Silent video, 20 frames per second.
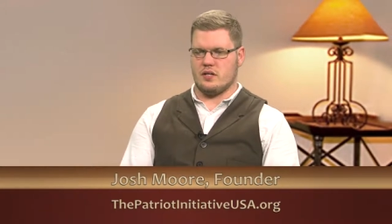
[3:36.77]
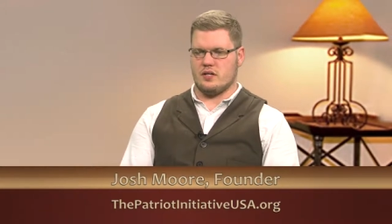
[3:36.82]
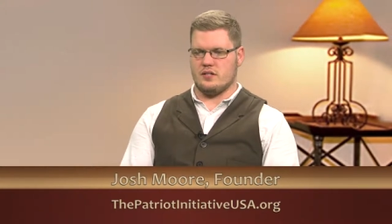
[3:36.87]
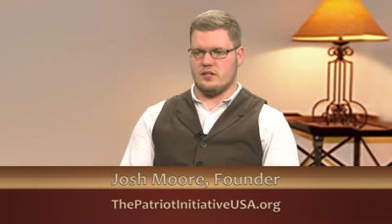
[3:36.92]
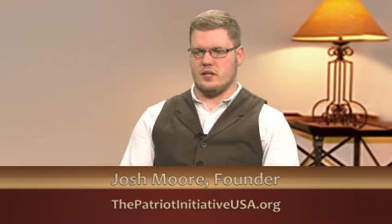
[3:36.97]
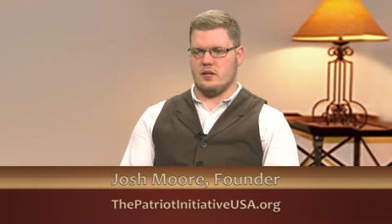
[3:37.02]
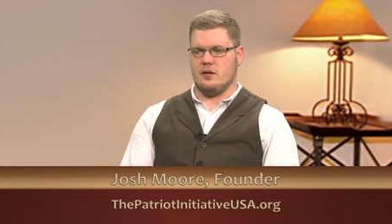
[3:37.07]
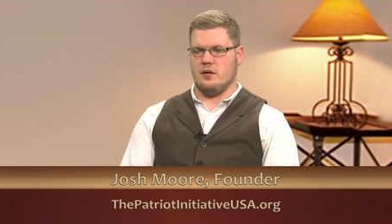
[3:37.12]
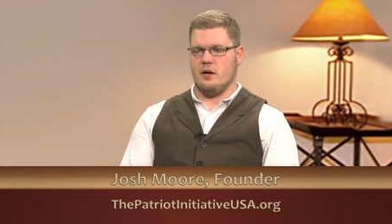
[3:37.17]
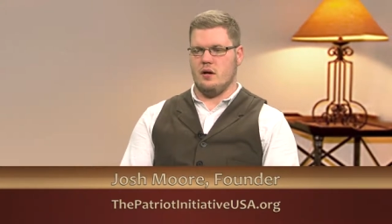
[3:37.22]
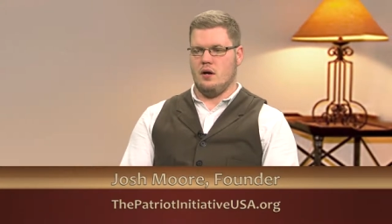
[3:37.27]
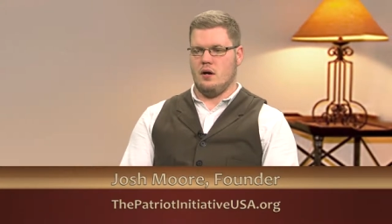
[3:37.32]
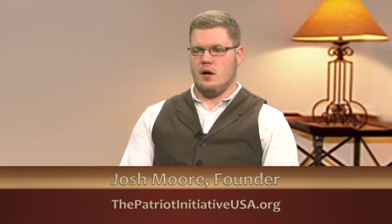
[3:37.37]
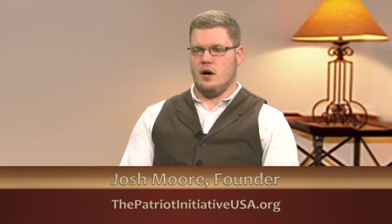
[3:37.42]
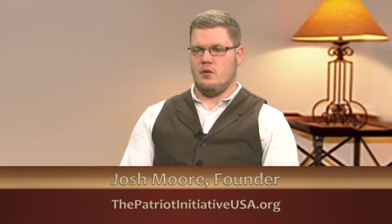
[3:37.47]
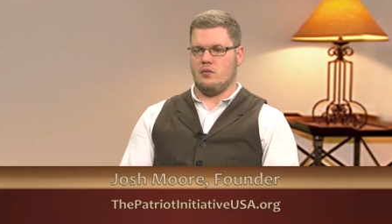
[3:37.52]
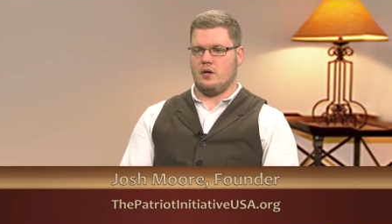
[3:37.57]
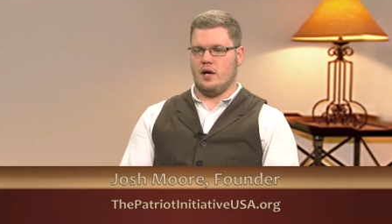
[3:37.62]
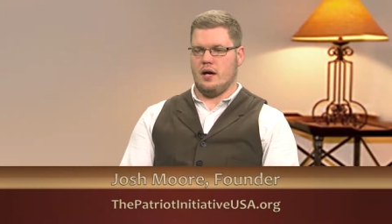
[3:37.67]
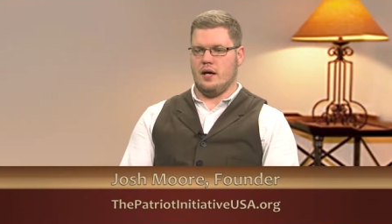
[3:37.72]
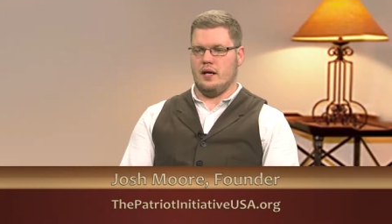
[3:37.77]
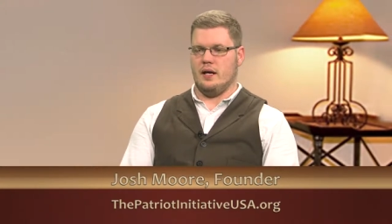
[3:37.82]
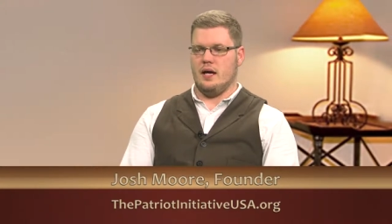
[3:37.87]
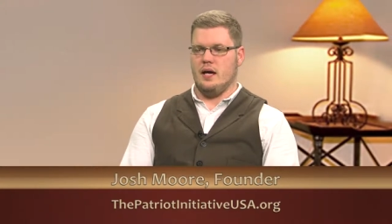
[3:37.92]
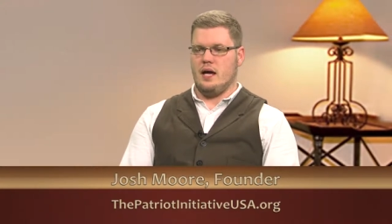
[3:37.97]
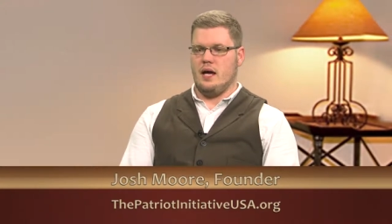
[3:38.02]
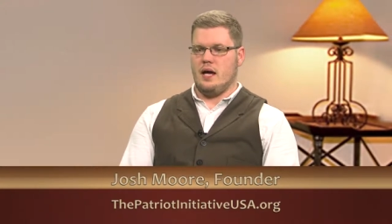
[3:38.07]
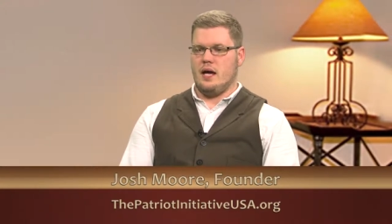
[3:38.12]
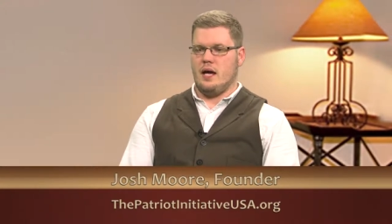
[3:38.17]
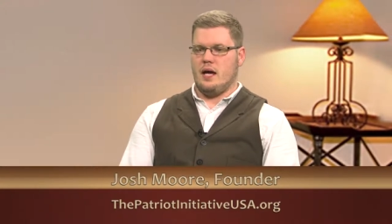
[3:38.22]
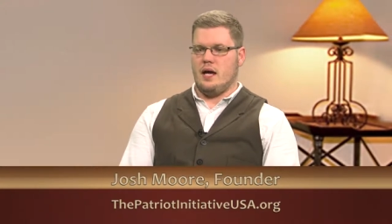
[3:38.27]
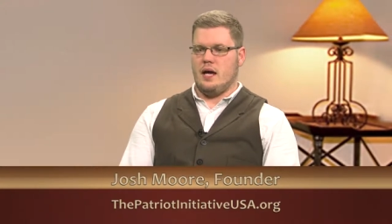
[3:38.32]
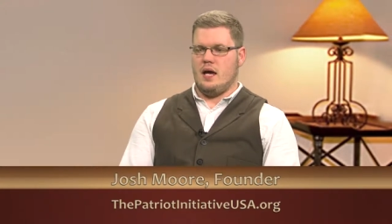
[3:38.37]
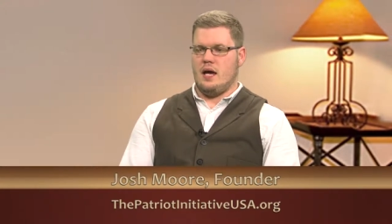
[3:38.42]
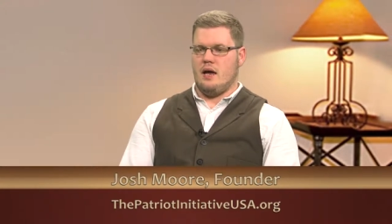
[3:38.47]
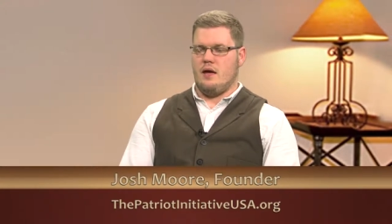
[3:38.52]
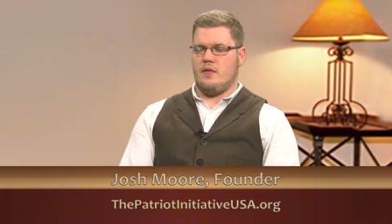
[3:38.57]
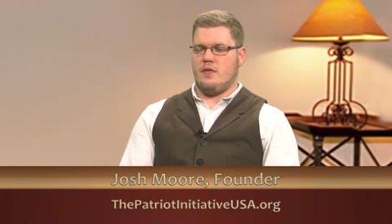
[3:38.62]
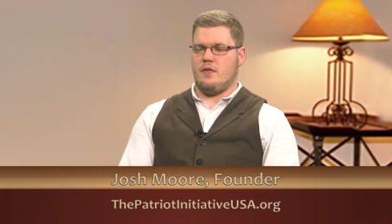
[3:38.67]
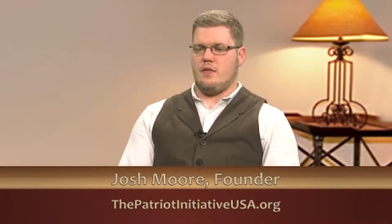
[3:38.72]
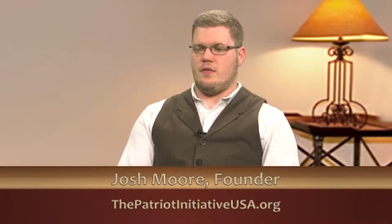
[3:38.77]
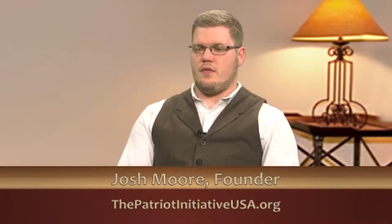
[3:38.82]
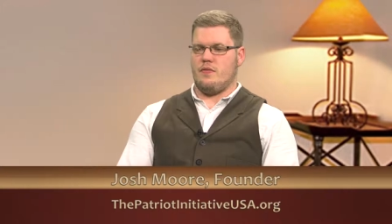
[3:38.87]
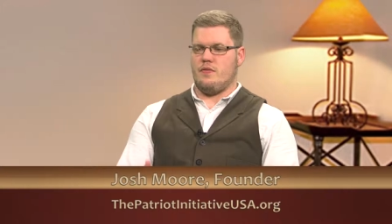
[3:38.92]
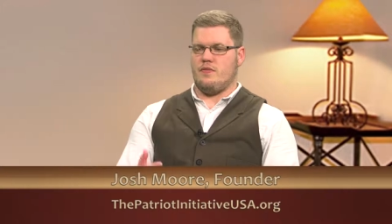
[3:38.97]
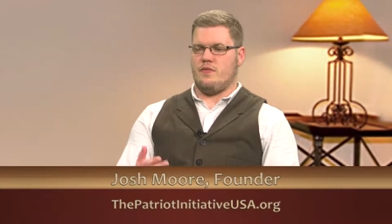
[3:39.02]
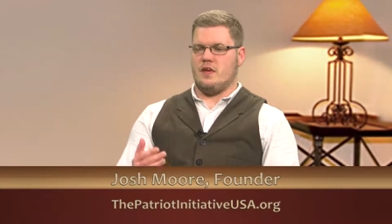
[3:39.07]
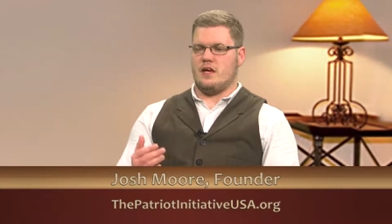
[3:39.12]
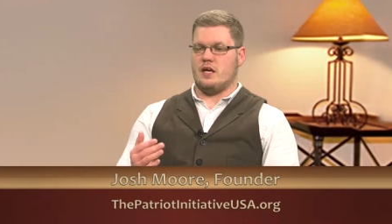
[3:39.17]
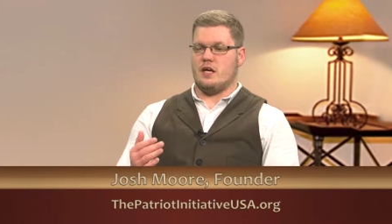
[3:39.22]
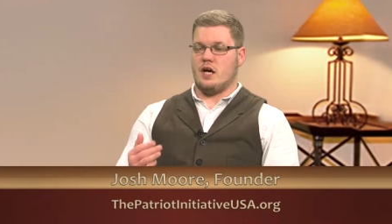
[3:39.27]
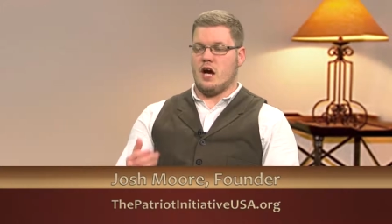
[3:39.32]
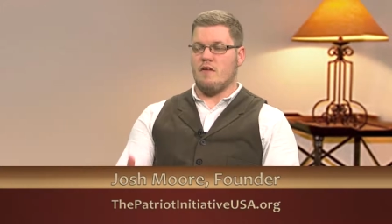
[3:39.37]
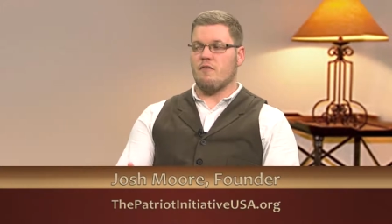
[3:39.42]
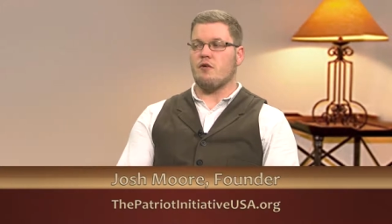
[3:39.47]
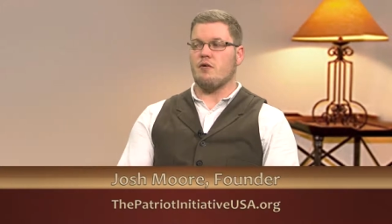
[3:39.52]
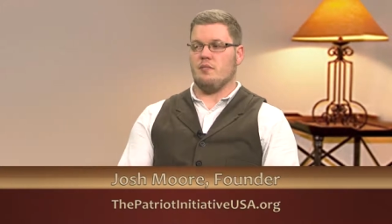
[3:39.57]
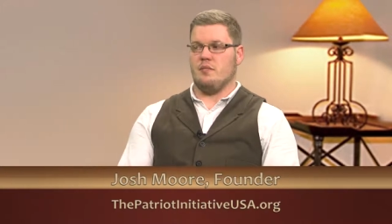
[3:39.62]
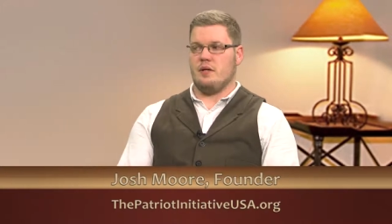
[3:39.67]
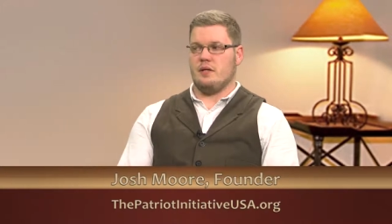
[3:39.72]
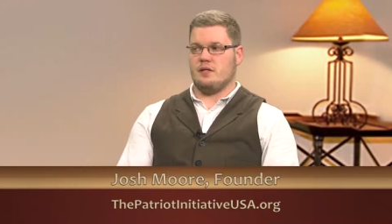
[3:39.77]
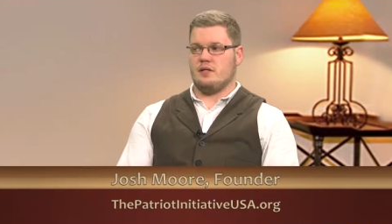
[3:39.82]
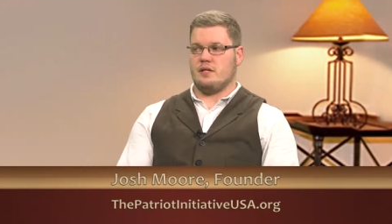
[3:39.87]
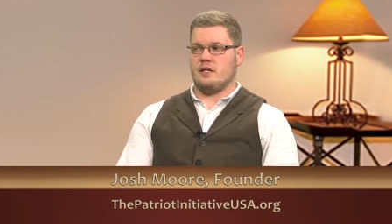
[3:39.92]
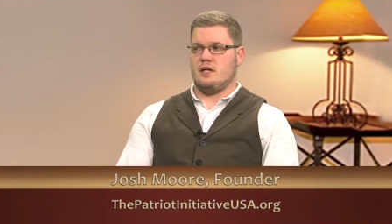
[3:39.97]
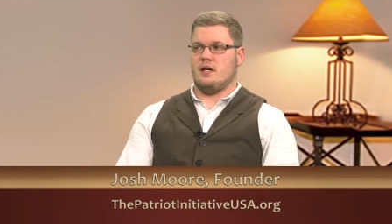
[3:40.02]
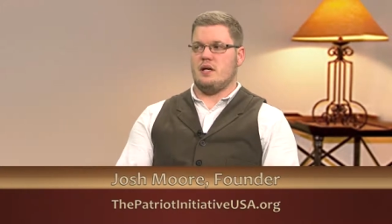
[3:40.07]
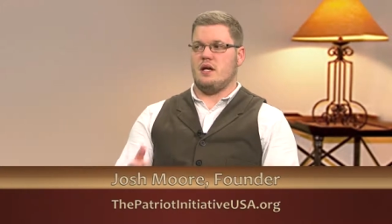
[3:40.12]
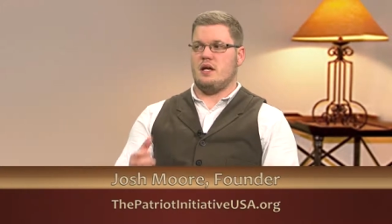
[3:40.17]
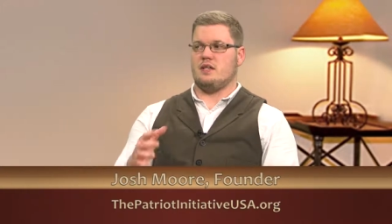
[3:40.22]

I said, okay, the government